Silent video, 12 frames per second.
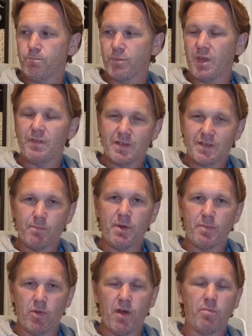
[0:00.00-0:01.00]
some
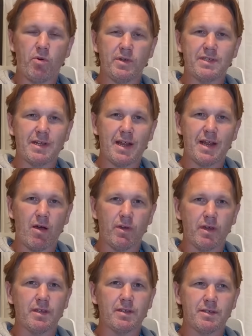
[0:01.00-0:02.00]
people that have pointed out that
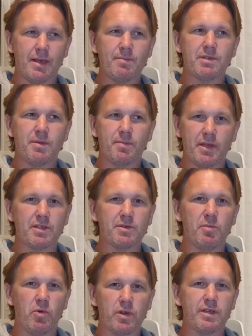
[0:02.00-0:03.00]
it seems to be the
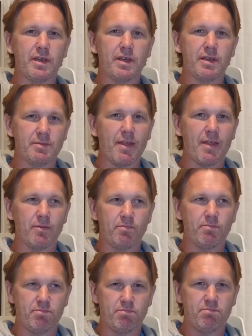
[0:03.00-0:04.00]
smaller teams get the
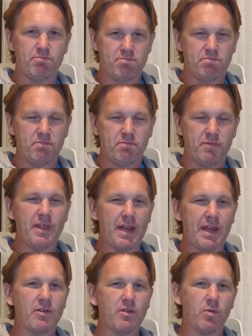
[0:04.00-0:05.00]
thin
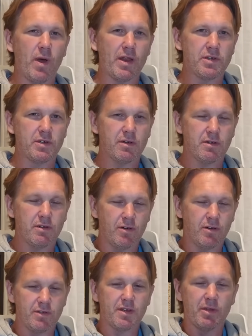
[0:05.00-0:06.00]
end of the wedge
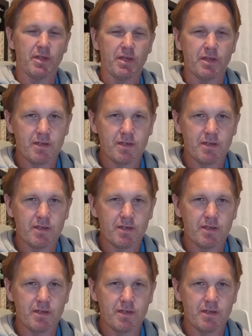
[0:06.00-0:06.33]
on some of this.